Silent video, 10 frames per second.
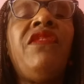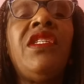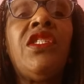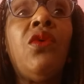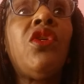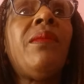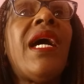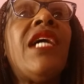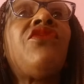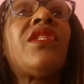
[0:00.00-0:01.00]
of the sodium
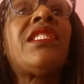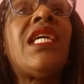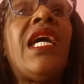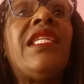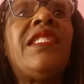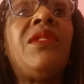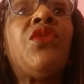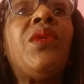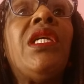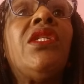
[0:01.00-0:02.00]
hydroxide is
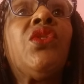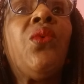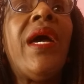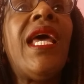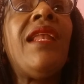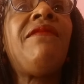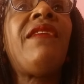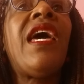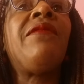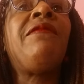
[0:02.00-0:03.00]
between
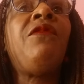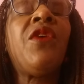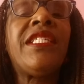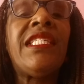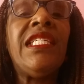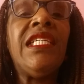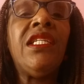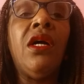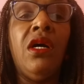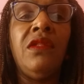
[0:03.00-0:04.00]
12 and
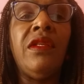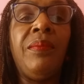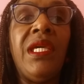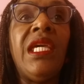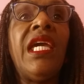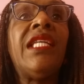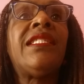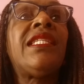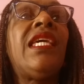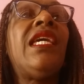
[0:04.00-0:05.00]
14 on the pH
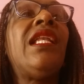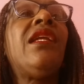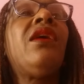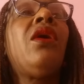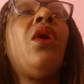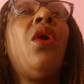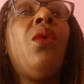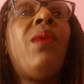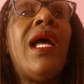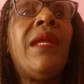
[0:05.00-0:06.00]
scale,
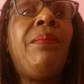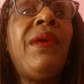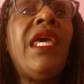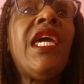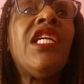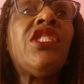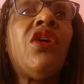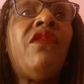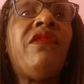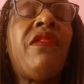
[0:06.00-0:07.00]
while the pH
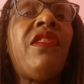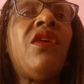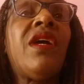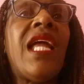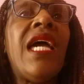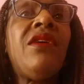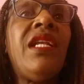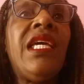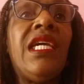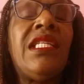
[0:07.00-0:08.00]
of the
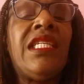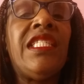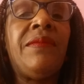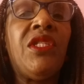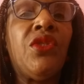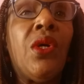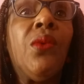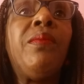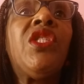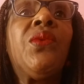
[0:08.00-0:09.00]
thioglycolate is
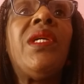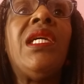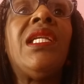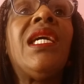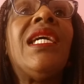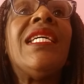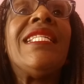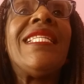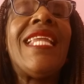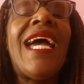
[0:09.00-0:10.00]
between
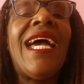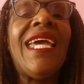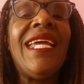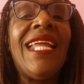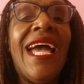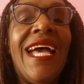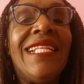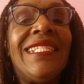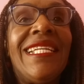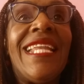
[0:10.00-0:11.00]
9
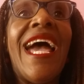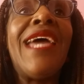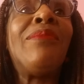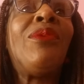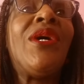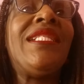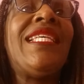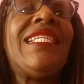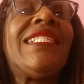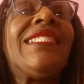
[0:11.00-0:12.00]
and
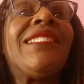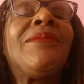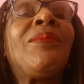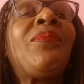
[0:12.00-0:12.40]
9.6.